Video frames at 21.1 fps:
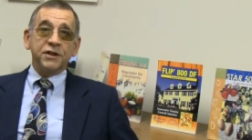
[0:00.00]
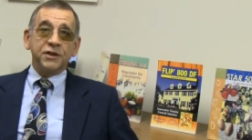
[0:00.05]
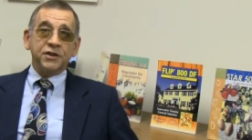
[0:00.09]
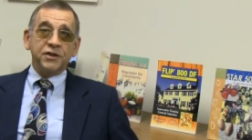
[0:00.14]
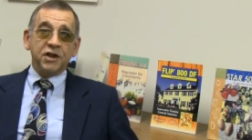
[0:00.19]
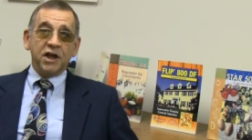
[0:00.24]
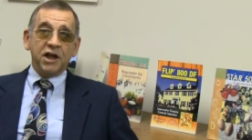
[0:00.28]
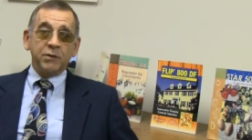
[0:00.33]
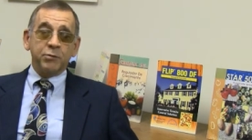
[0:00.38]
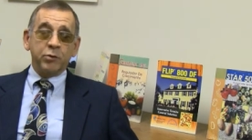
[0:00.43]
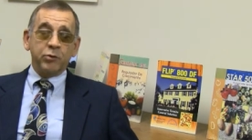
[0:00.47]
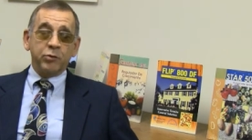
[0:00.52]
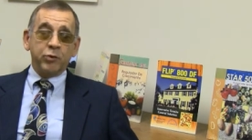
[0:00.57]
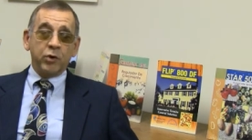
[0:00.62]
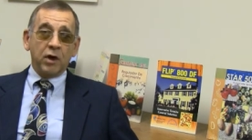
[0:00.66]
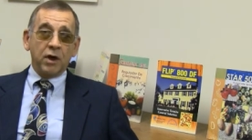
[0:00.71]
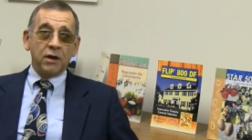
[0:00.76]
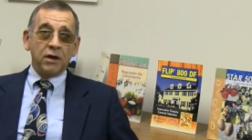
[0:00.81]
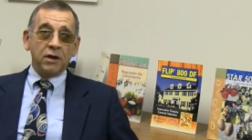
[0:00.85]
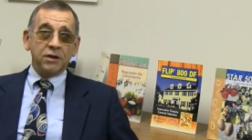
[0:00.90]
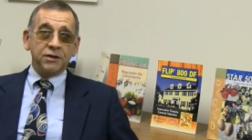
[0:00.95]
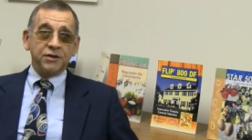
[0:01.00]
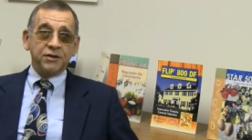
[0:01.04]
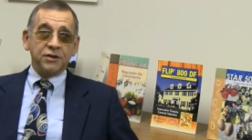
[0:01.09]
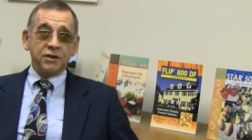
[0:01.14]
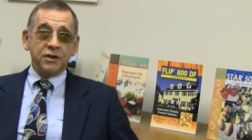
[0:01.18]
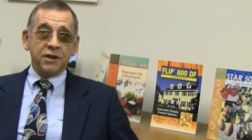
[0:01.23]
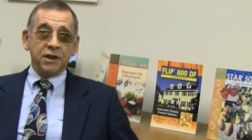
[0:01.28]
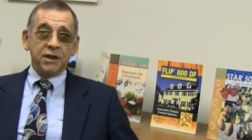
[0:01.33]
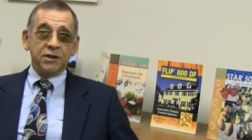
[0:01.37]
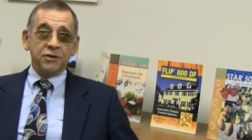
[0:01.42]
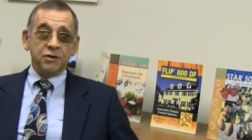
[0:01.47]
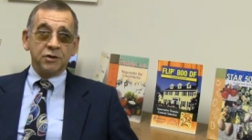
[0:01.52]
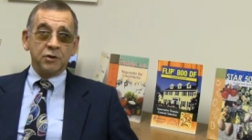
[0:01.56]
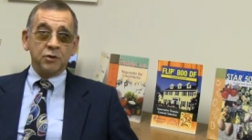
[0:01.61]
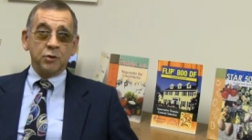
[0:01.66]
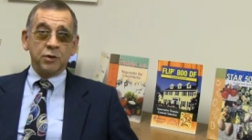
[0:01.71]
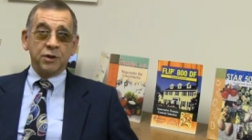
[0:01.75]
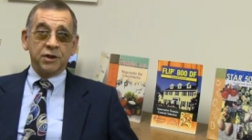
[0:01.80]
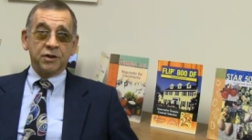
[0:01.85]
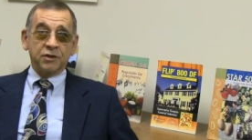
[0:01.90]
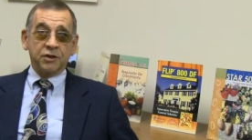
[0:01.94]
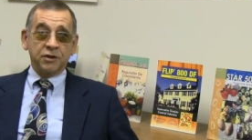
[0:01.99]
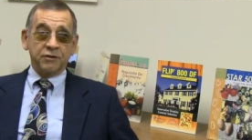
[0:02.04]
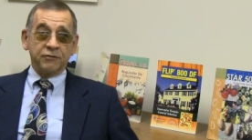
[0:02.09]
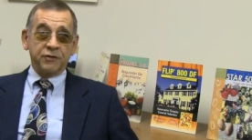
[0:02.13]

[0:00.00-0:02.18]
these type of products than they do with